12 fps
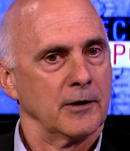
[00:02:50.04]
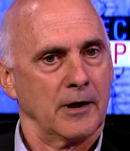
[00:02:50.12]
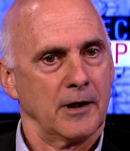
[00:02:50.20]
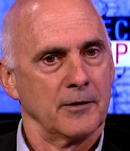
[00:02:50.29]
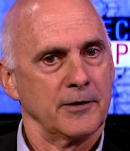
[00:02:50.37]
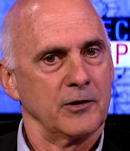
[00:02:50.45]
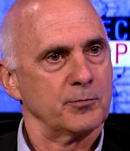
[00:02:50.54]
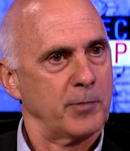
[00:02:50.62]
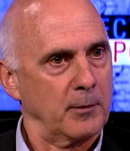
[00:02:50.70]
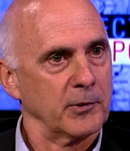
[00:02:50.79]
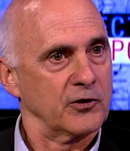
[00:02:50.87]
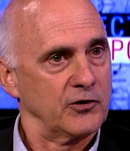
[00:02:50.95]
uh, these
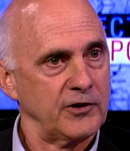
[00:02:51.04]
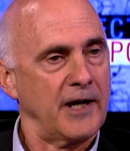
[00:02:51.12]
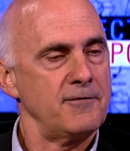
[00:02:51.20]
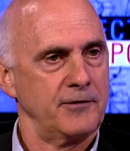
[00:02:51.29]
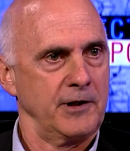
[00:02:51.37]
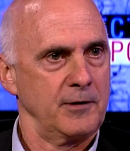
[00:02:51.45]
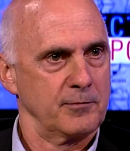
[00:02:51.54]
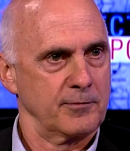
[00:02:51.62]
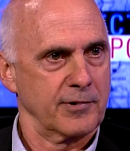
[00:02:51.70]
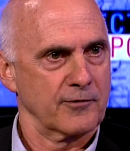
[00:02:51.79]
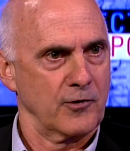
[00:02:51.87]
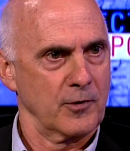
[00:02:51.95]
public safety
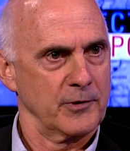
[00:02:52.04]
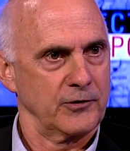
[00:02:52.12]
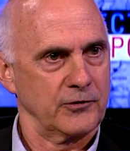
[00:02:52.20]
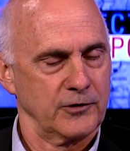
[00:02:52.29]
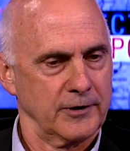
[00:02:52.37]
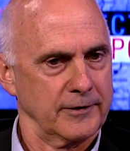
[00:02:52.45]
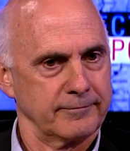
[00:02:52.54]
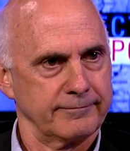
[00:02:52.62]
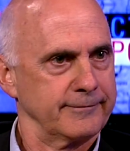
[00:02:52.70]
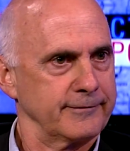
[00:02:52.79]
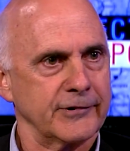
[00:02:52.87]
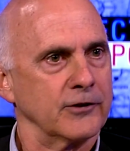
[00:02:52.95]
performance uh,
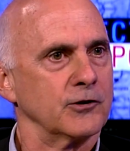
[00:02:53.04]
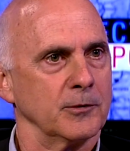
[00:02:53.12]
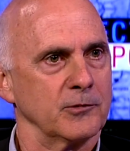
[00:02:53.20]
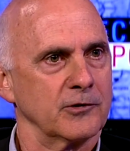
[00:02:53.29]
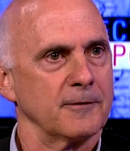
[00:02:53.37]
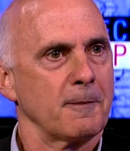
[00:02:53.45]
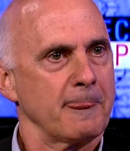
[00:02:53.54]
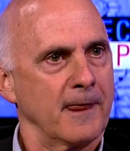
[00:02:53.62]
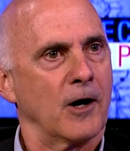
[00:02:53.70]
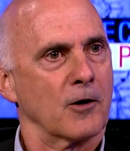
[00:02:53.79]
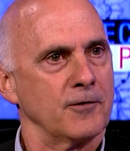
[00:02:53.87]
systems, are